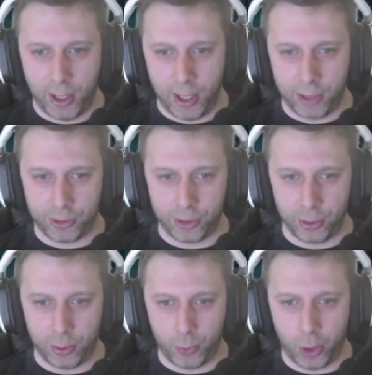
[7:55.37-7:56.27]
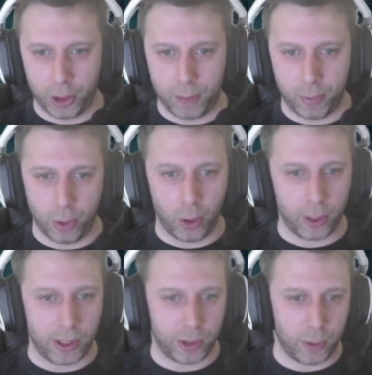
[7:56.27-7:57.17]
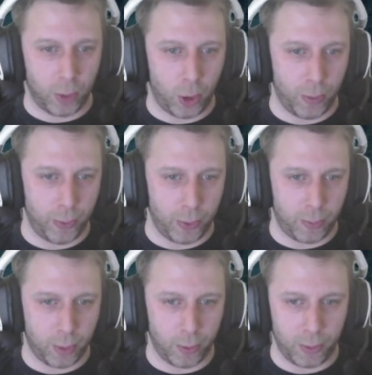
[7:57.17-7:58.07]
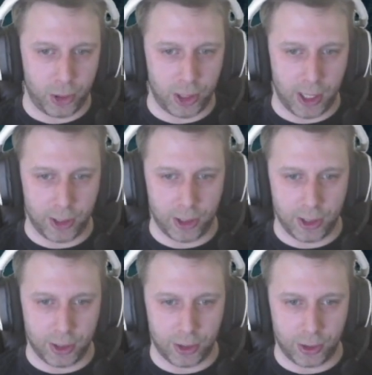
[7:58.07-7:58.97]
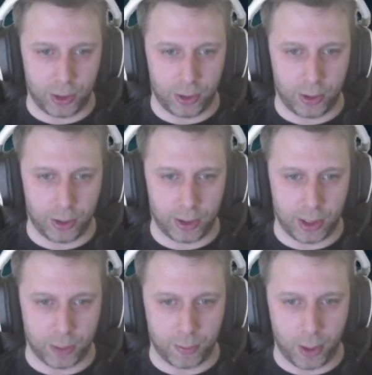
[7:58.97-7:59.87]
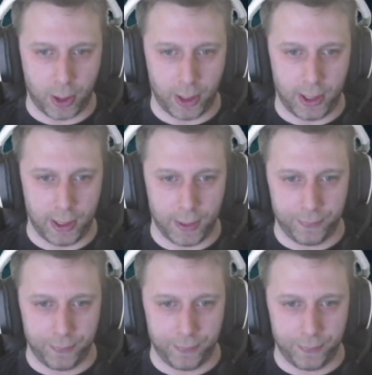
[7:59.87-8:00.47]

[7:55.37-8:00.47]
still a work in progress at the moment. We'll probably be changing this part here.